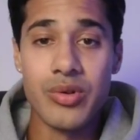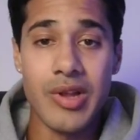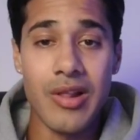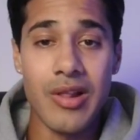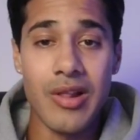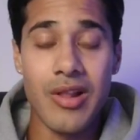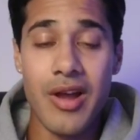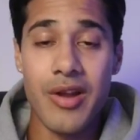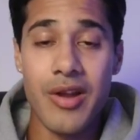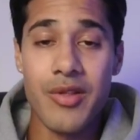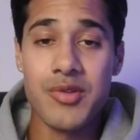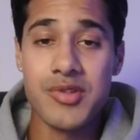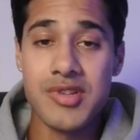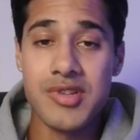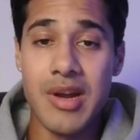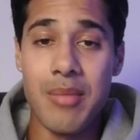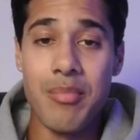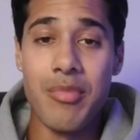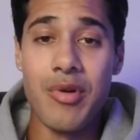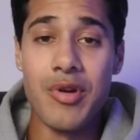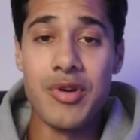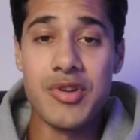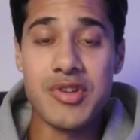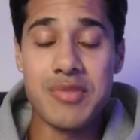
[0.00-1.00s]
A lot of those
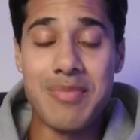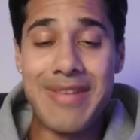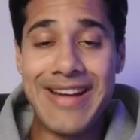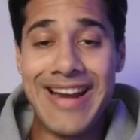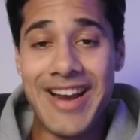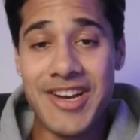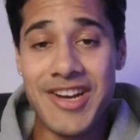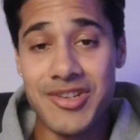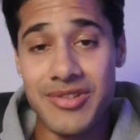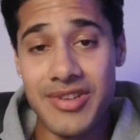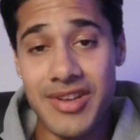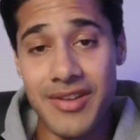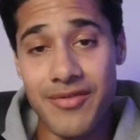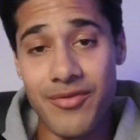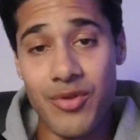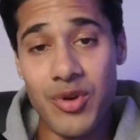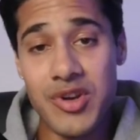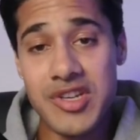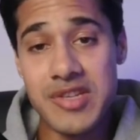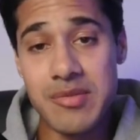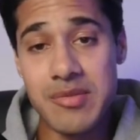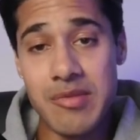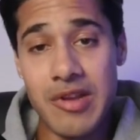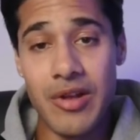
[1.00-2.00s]
numbers might actually hit
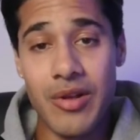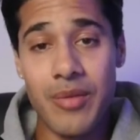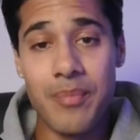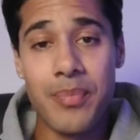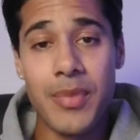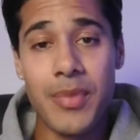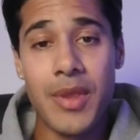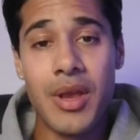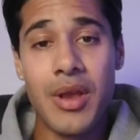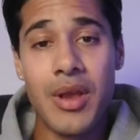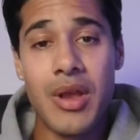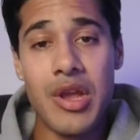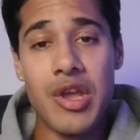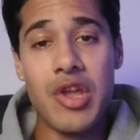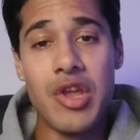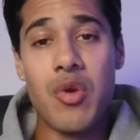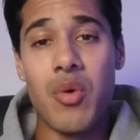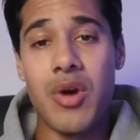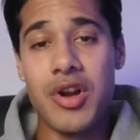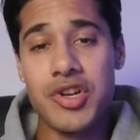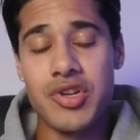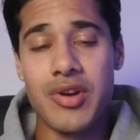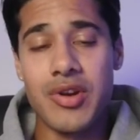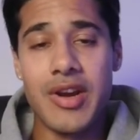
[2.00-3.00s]
voicemail. You don't
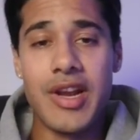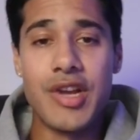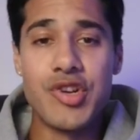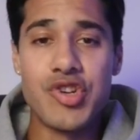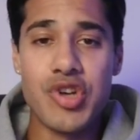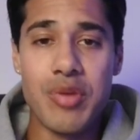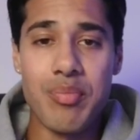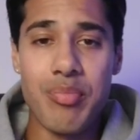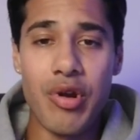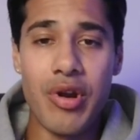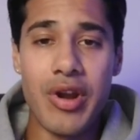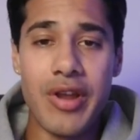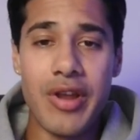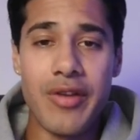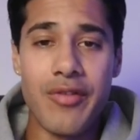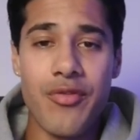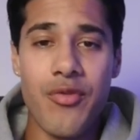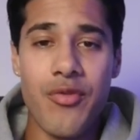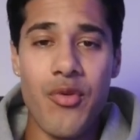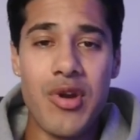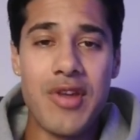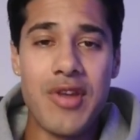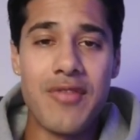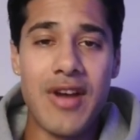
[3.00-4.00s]
want your agent burning
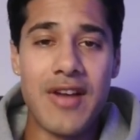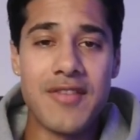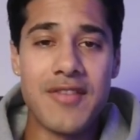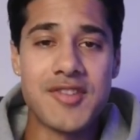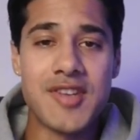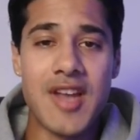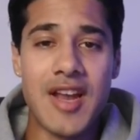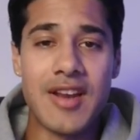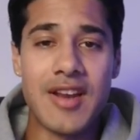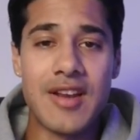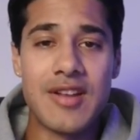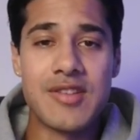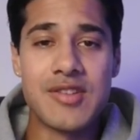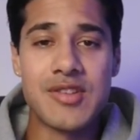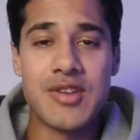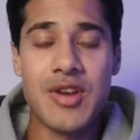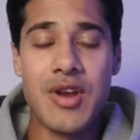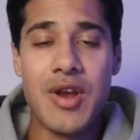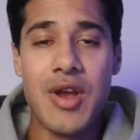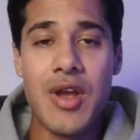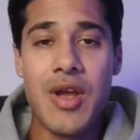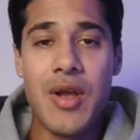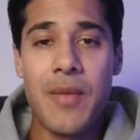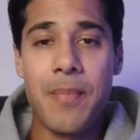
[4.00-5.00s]
45 seconds
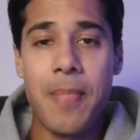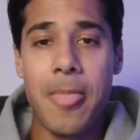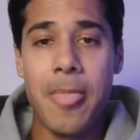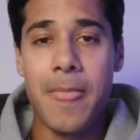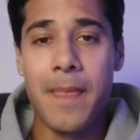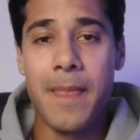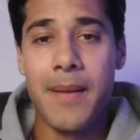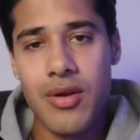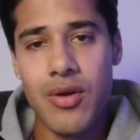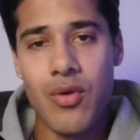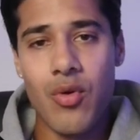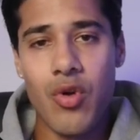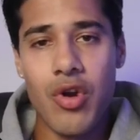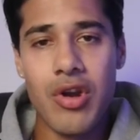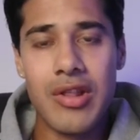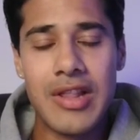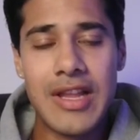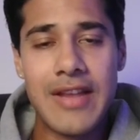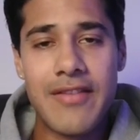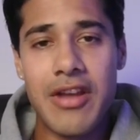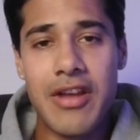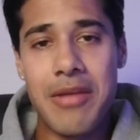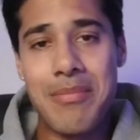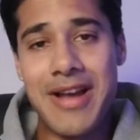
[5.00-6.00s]
or
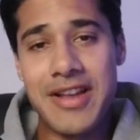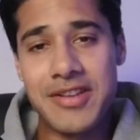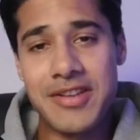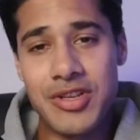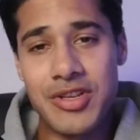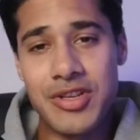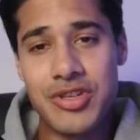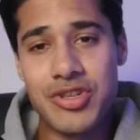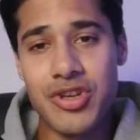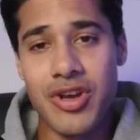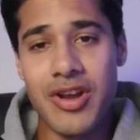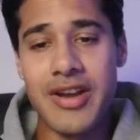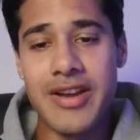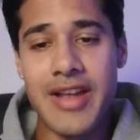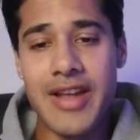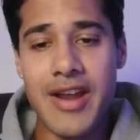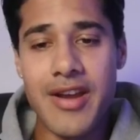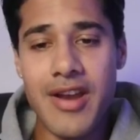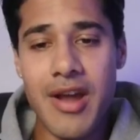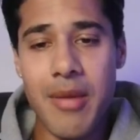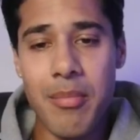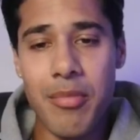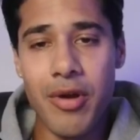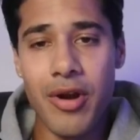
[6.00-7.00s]
leaving a message on a dead
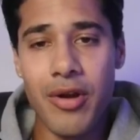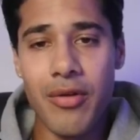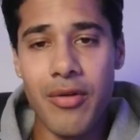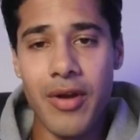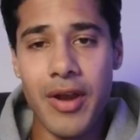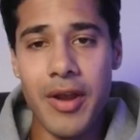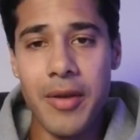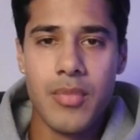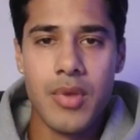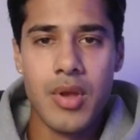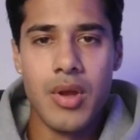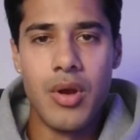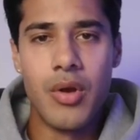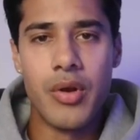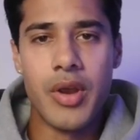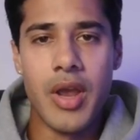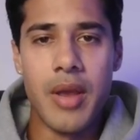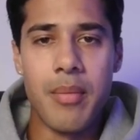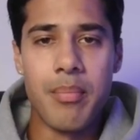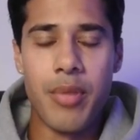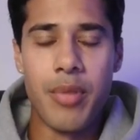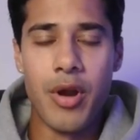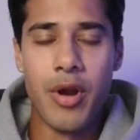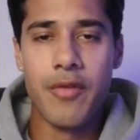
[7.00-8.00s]
number, right? Okay,
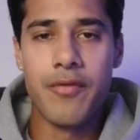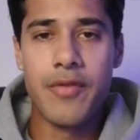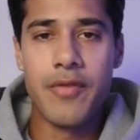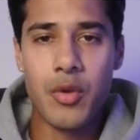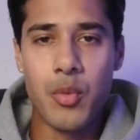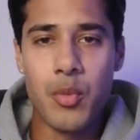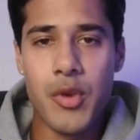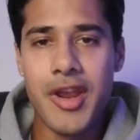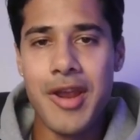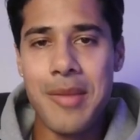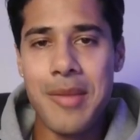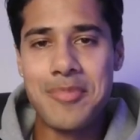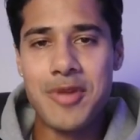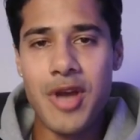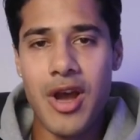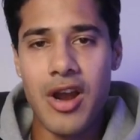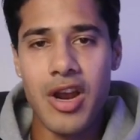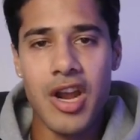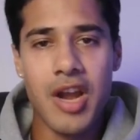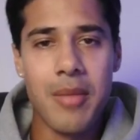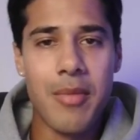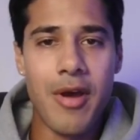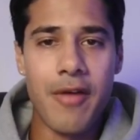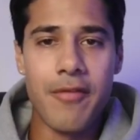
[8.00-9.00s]
perfect. We keep
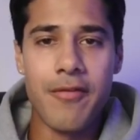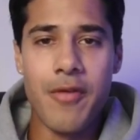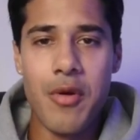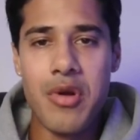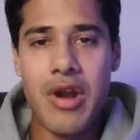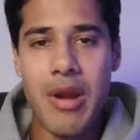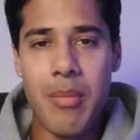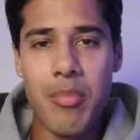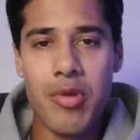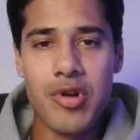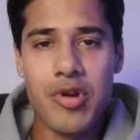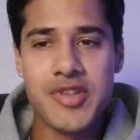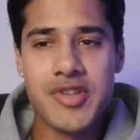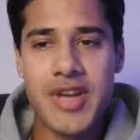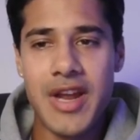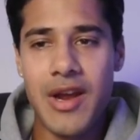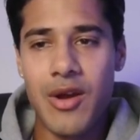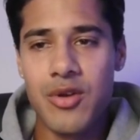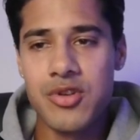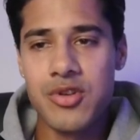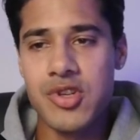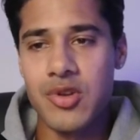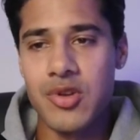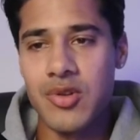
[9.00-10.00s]
talking about phone numbers now,
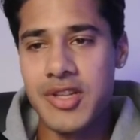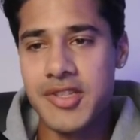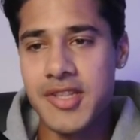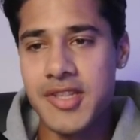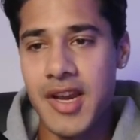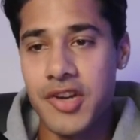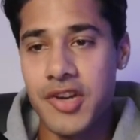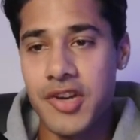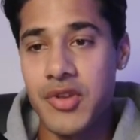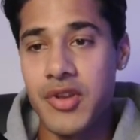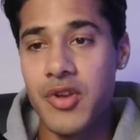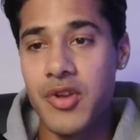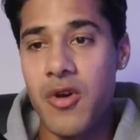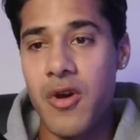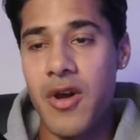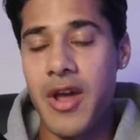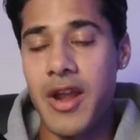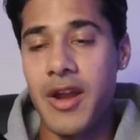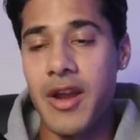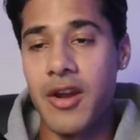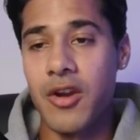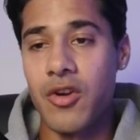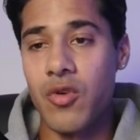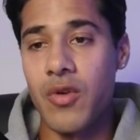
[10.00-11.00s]
so let's actually go ahead
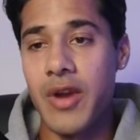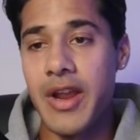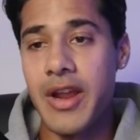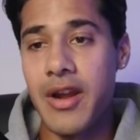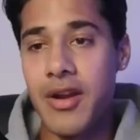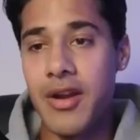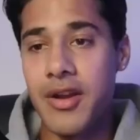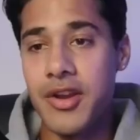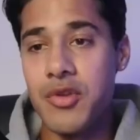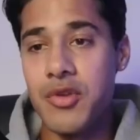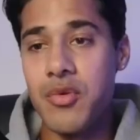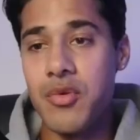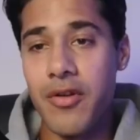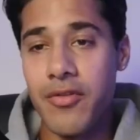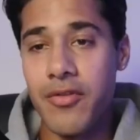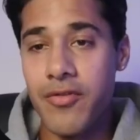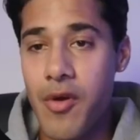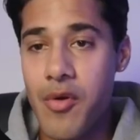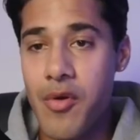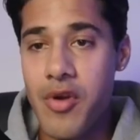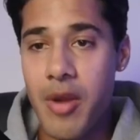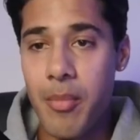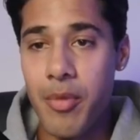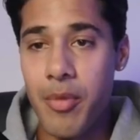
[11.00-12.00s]
and create you a phone
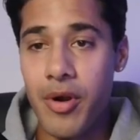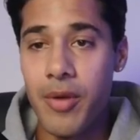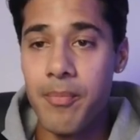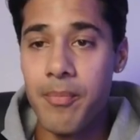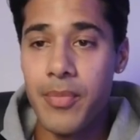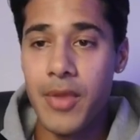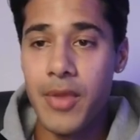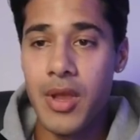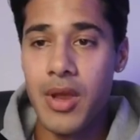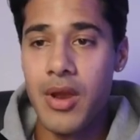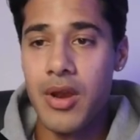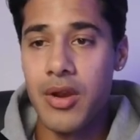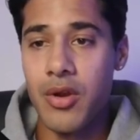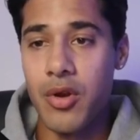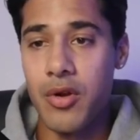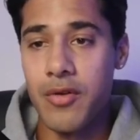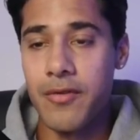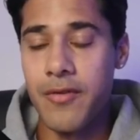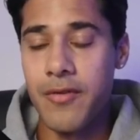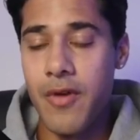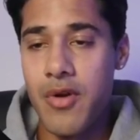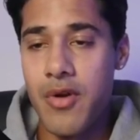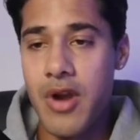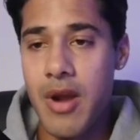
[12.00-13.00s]
number. Go to
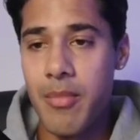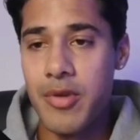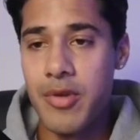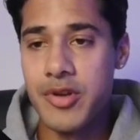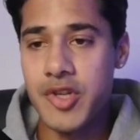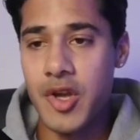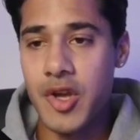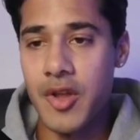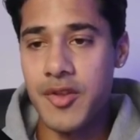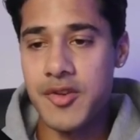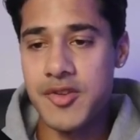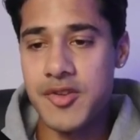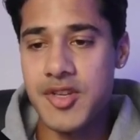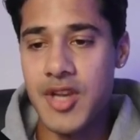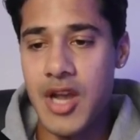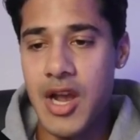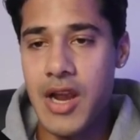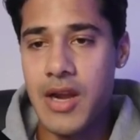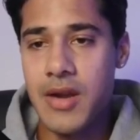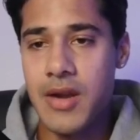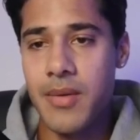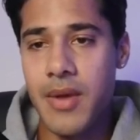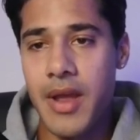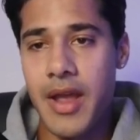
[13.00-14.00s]
phone numbers on the
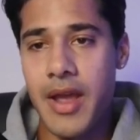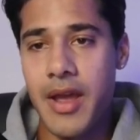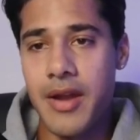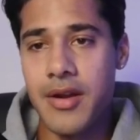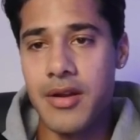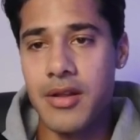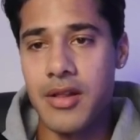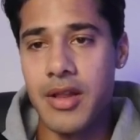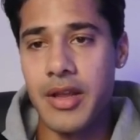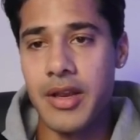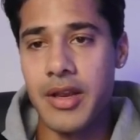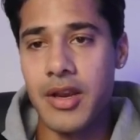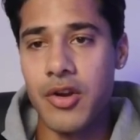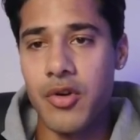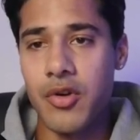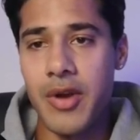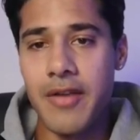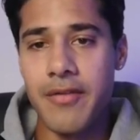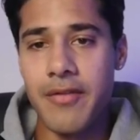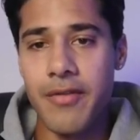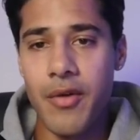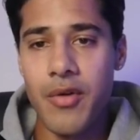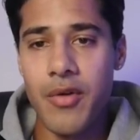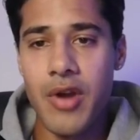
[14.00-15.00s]
side and click create
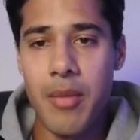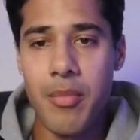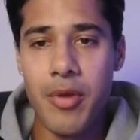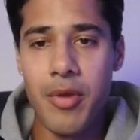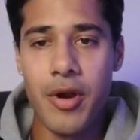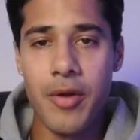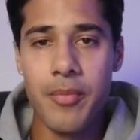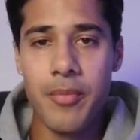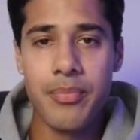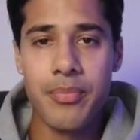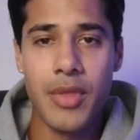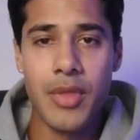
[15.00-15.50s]
phone number.